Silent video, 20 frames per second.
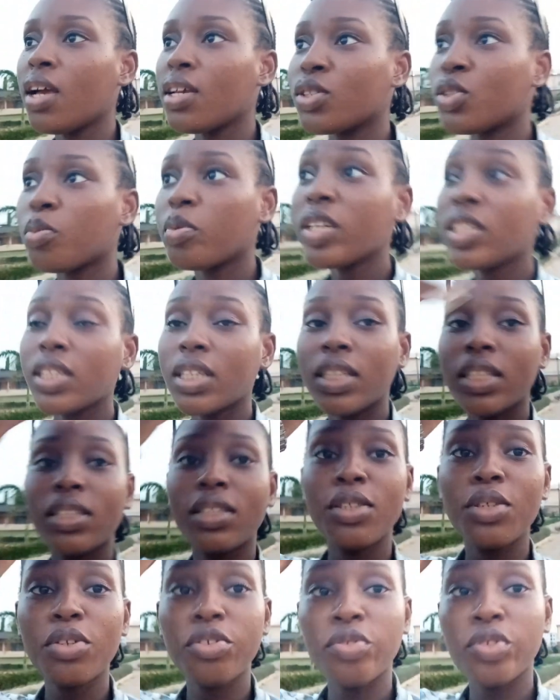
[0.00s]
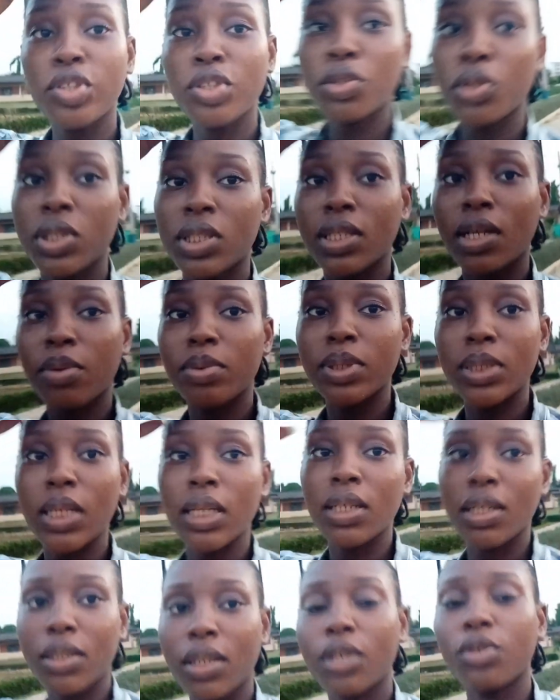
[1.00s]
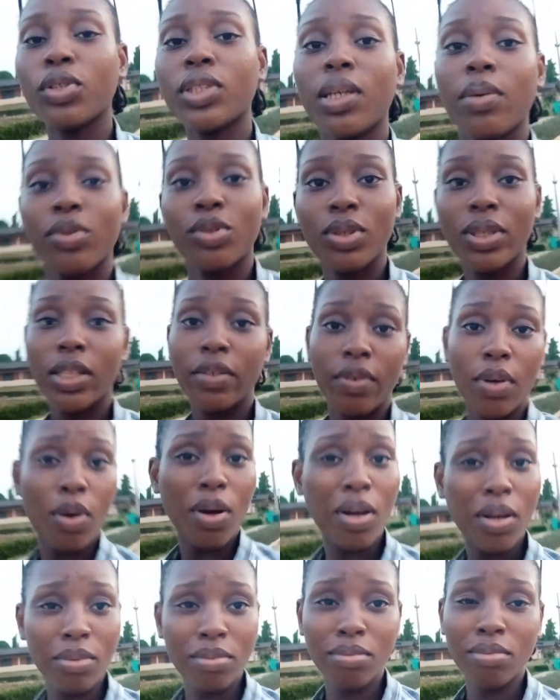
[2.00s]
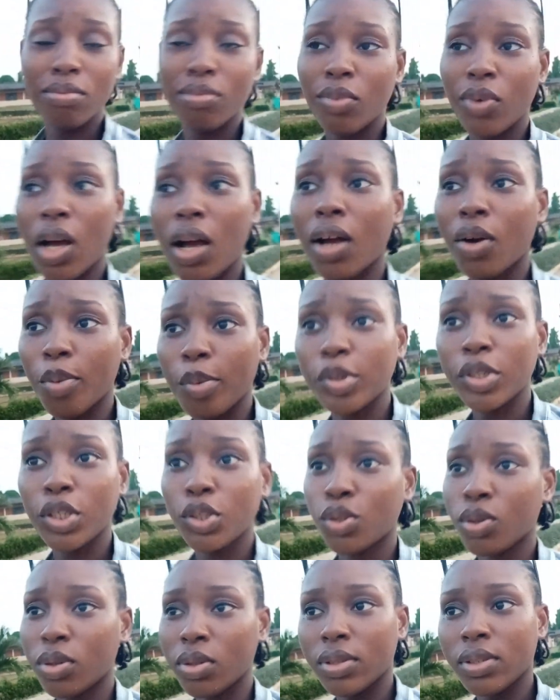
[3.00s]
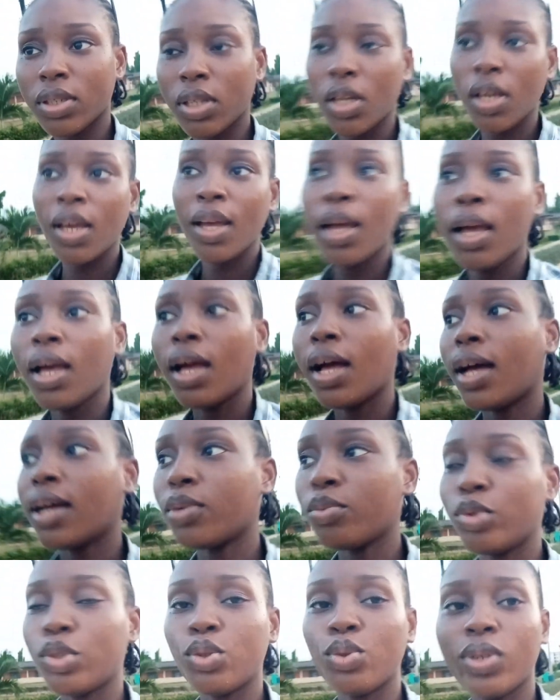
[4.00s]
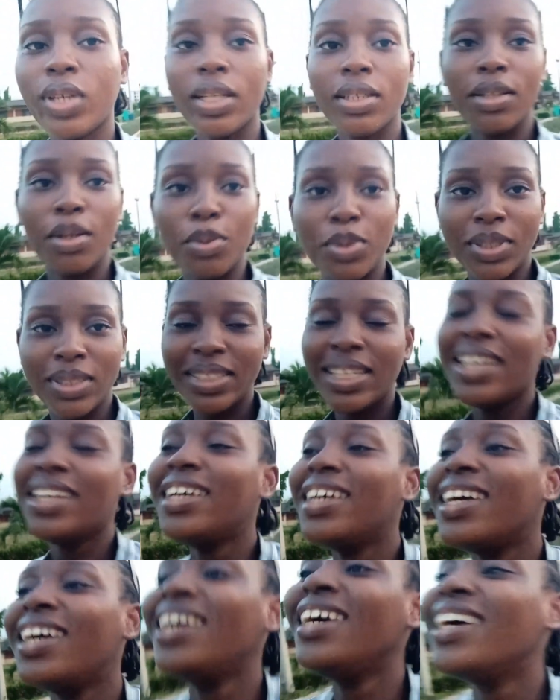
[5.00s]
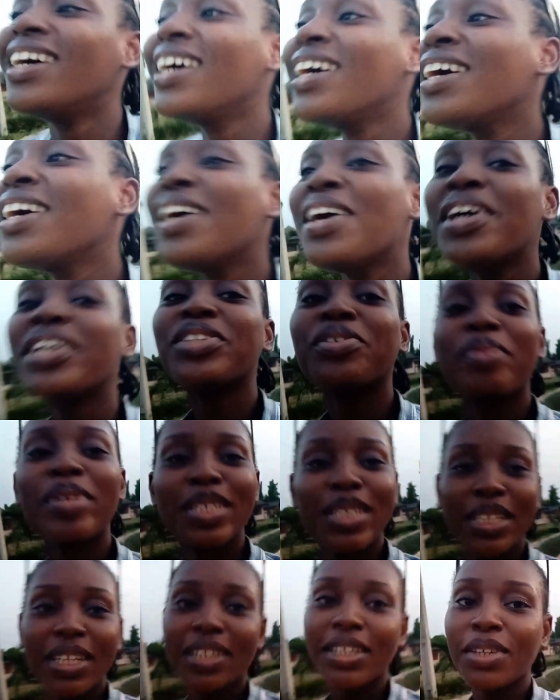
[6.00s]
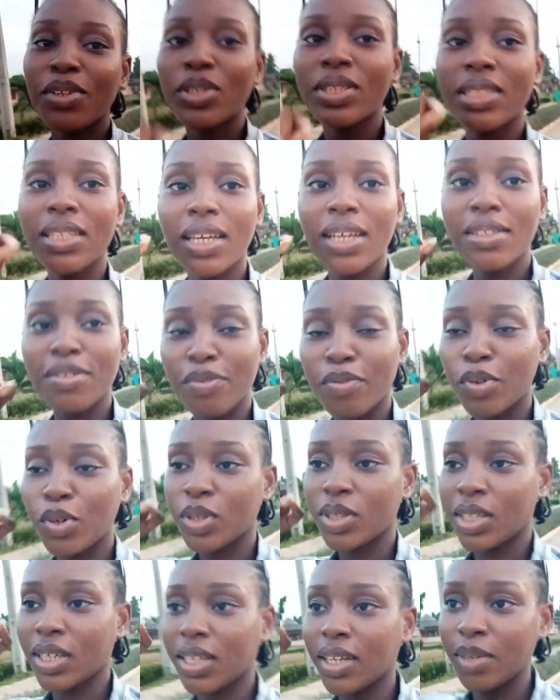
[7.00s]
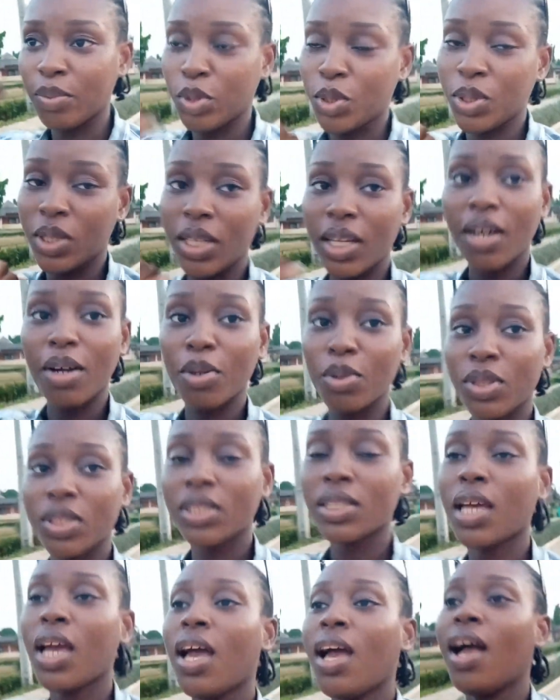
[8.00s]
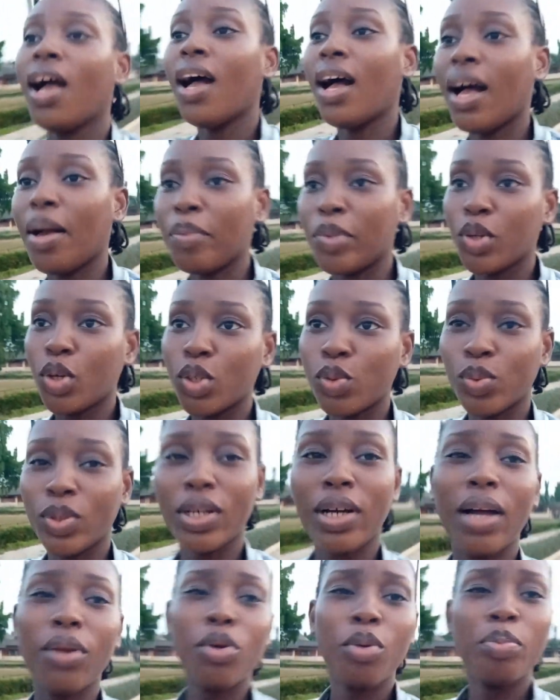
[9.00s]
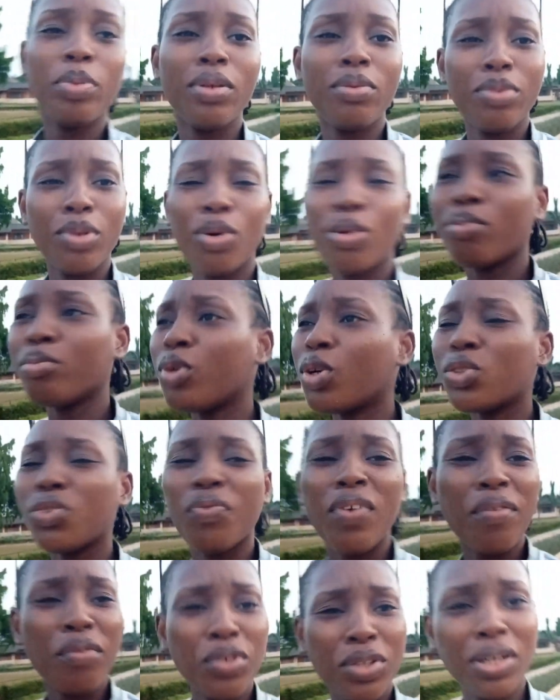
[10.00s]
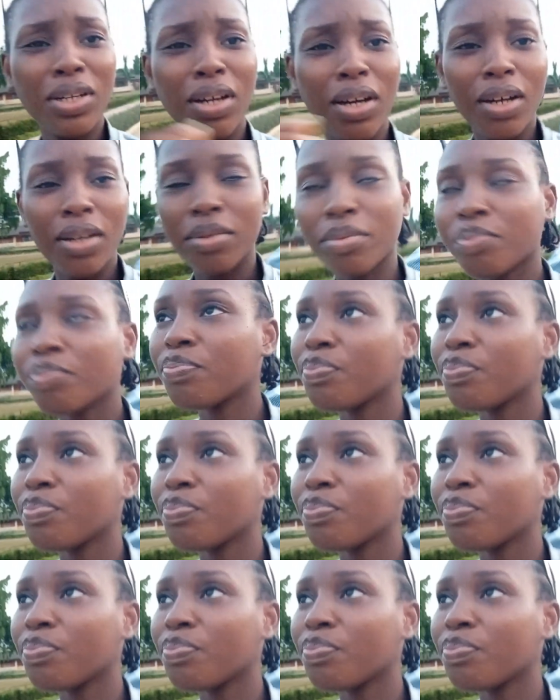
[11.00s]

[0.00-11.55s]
So basically, the news reaching us now is that they're telling us that we should leave our accommodation and we should get out. So basically, they're telling us to get the fuck, like we should get out because we cannot pay because of 500 naira.